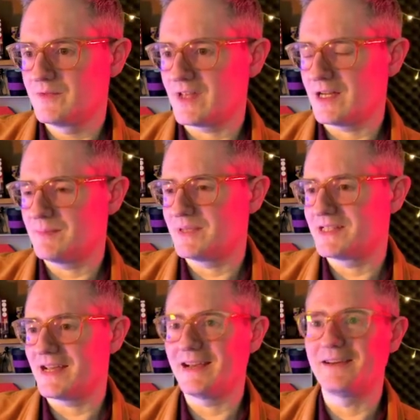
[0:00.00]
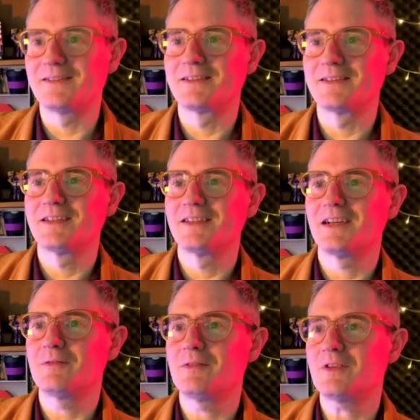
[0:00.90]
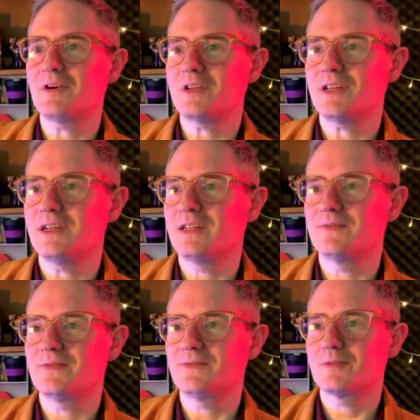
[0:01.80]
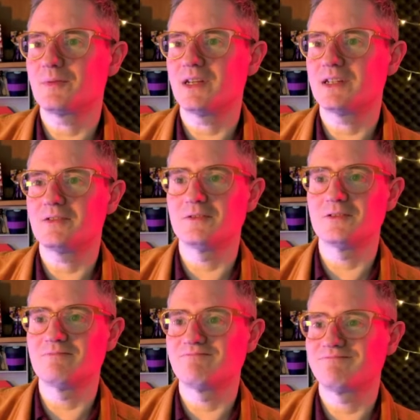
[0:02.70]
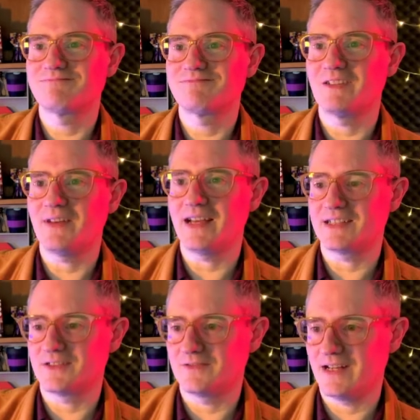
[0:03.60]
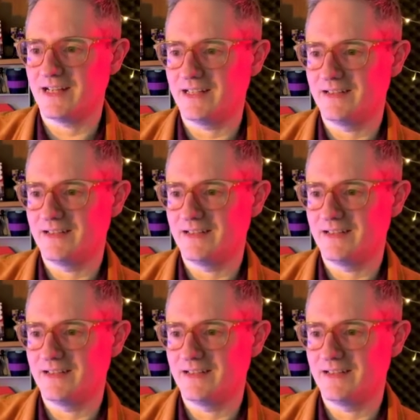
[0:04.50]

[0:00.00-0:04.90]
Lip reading: up and down, and we've got kind of quite a cool effect already.